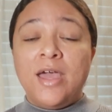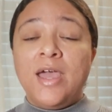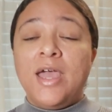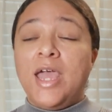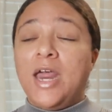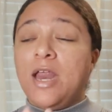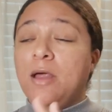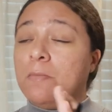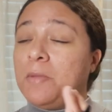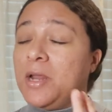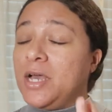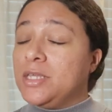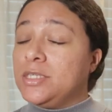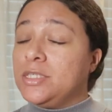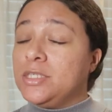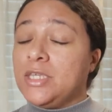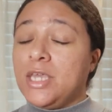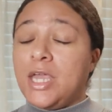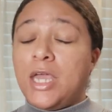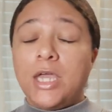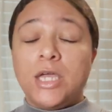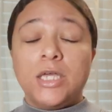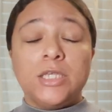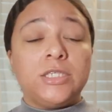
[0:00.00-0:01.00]
And I'm not
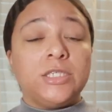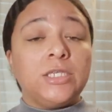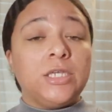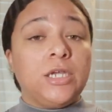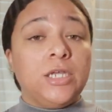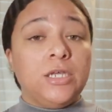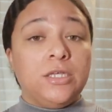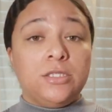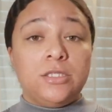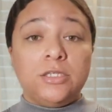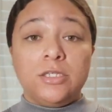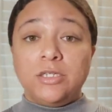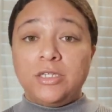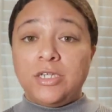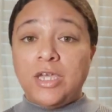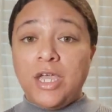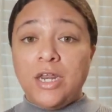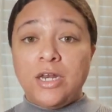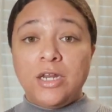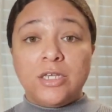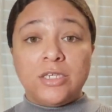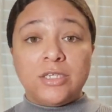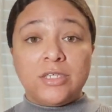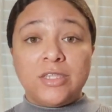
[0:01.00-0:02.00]
saying it's an
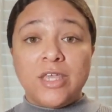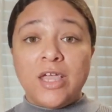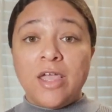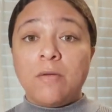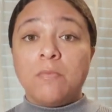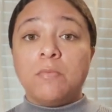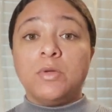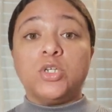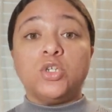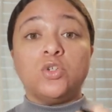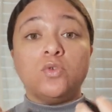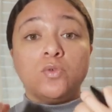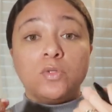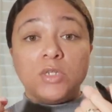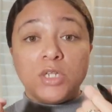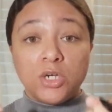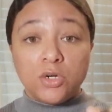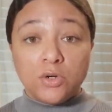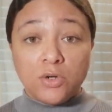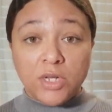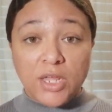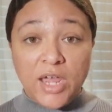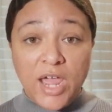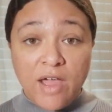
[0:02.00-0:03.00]
instantaneous thing, but you
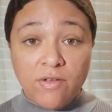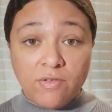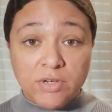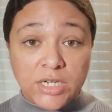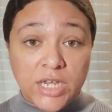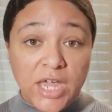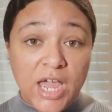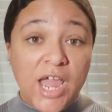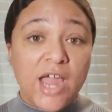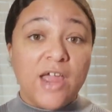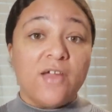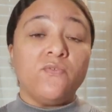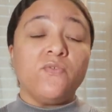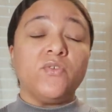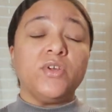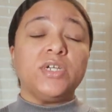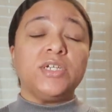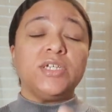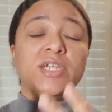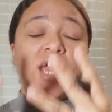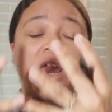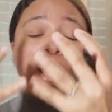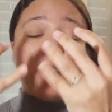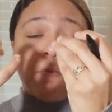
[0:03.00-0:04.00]
literally have to every
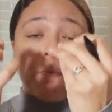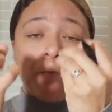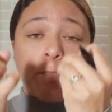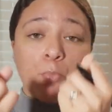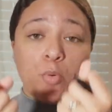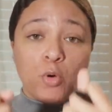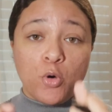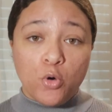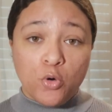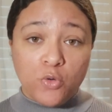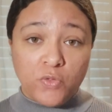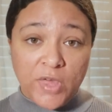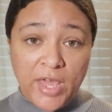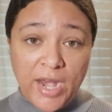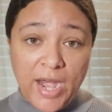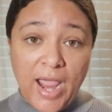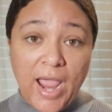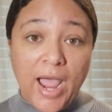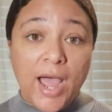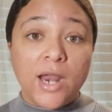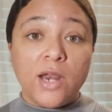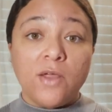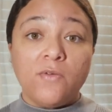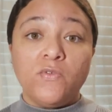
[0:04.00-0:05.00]
day pull that
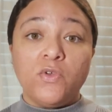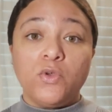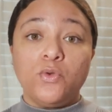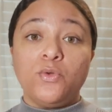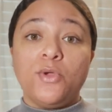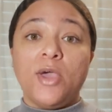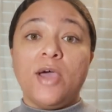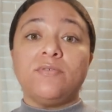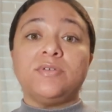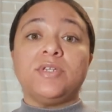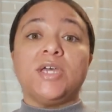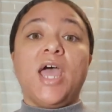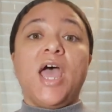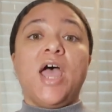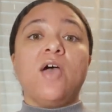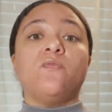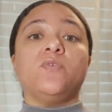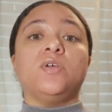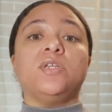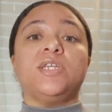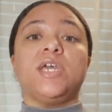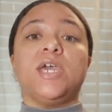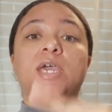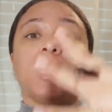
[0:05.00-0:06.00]
out of you. You have to
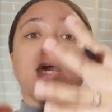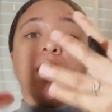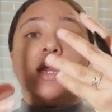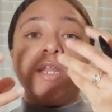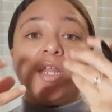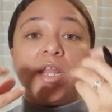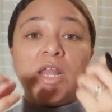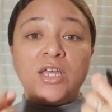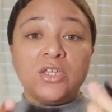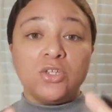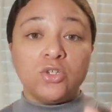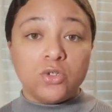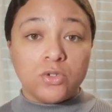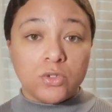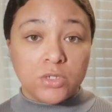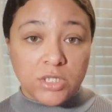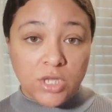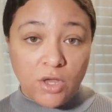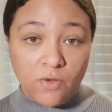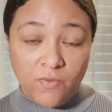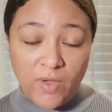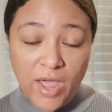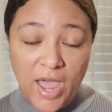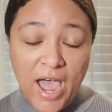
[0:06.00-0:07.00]
every day cleanse
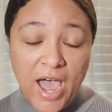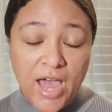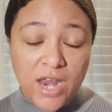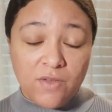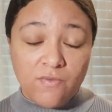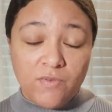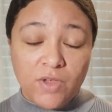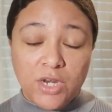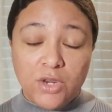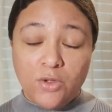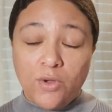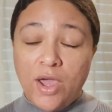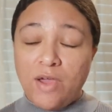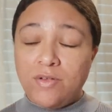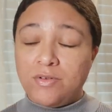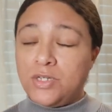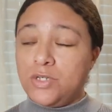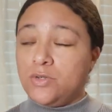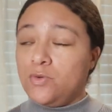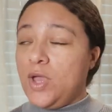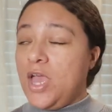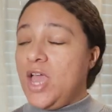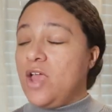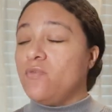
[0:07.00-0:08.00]
yourself out of it. You have
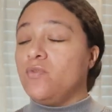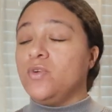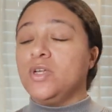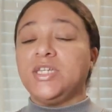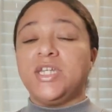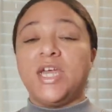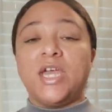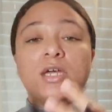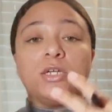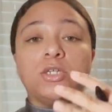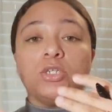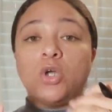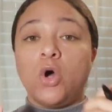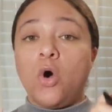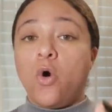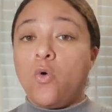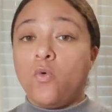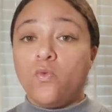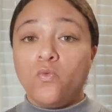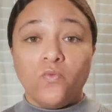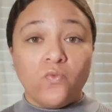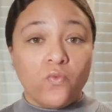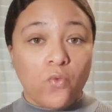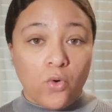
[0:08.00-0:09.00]
to every day
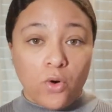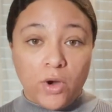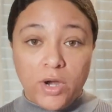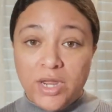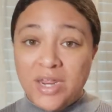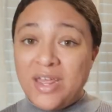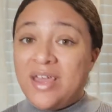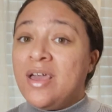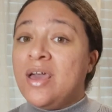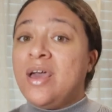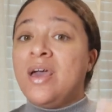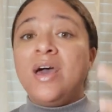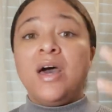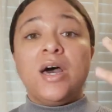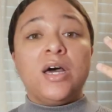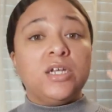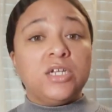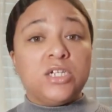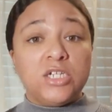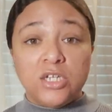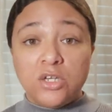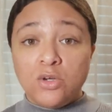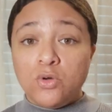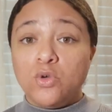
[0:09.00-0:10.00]
atone for it
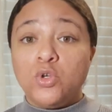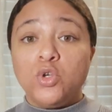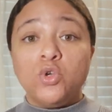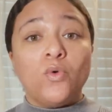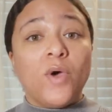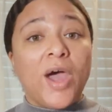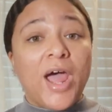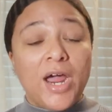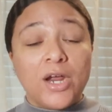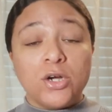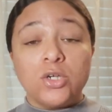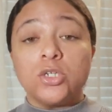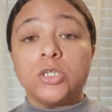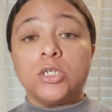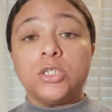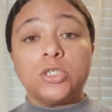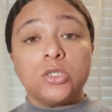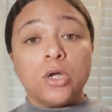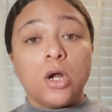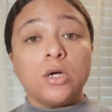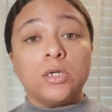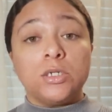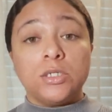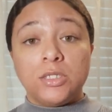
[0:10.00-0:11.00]
until you actually
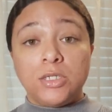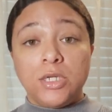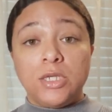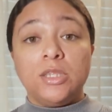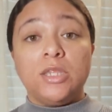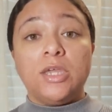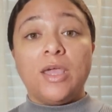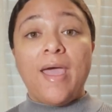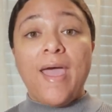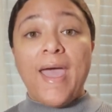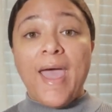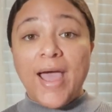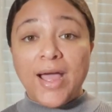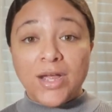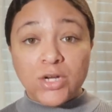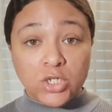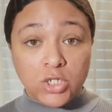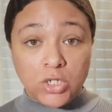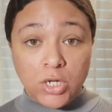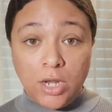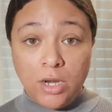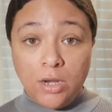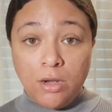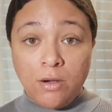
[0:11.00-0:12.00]
start to see the
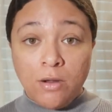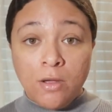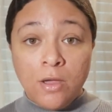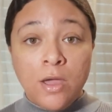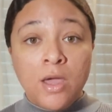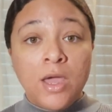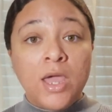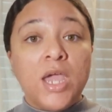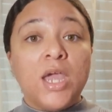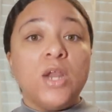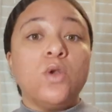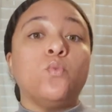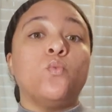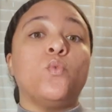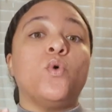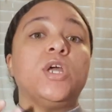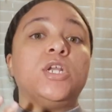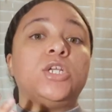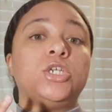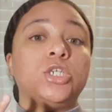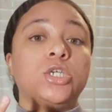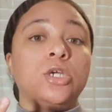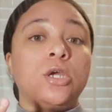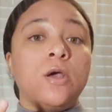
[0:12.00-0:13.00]
action in
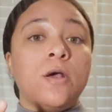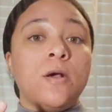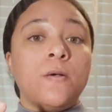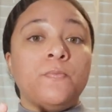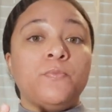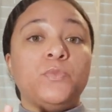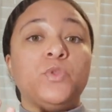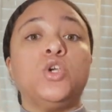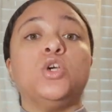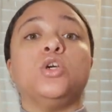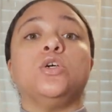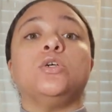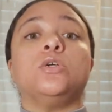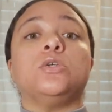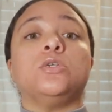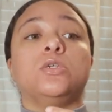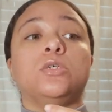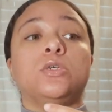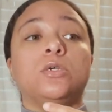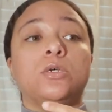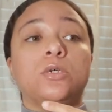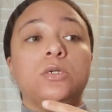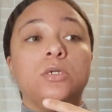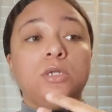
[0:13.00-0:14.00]
which you're
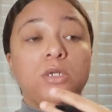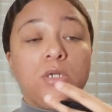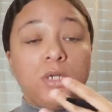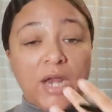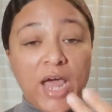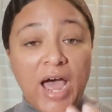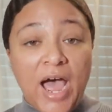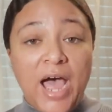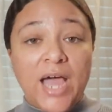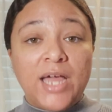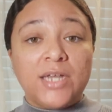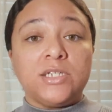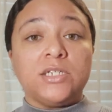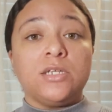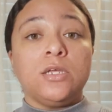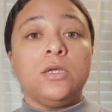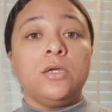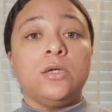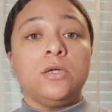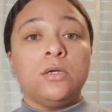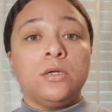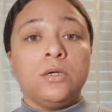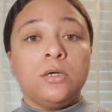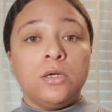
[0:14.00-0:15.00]
not
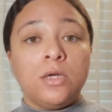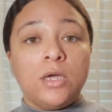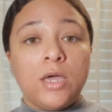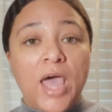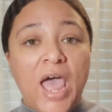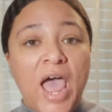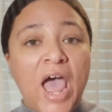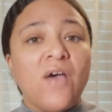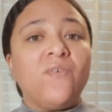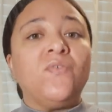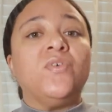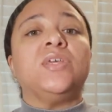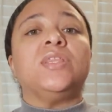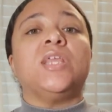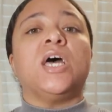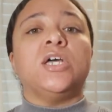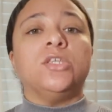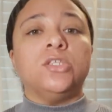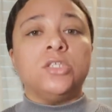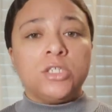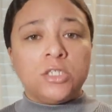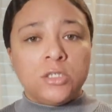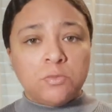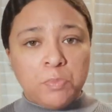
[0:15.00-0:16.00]
having
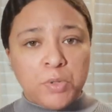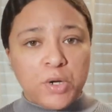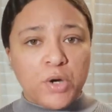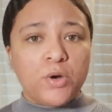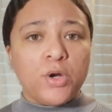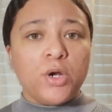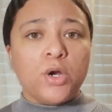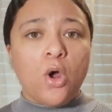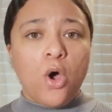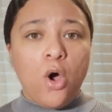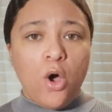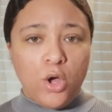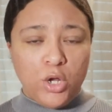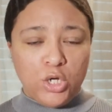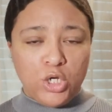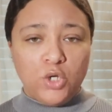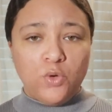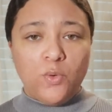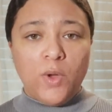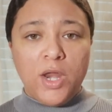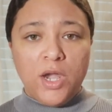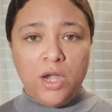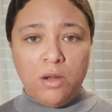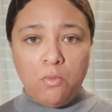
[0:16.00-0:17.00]
that spirit on
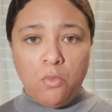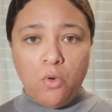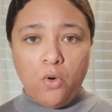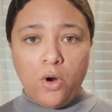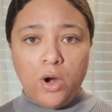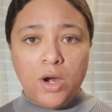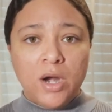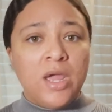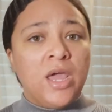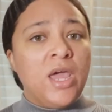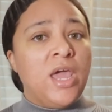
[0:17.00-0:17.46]
you anymore.